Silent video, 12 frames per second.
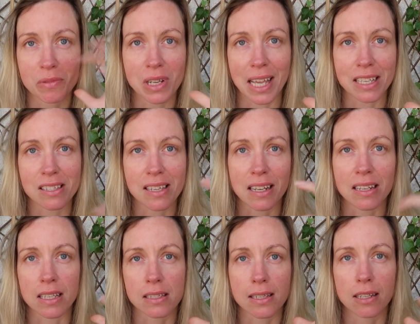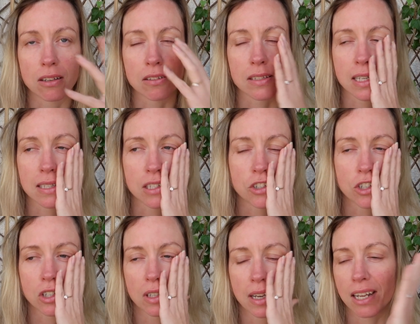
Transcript: like sending signals as it should.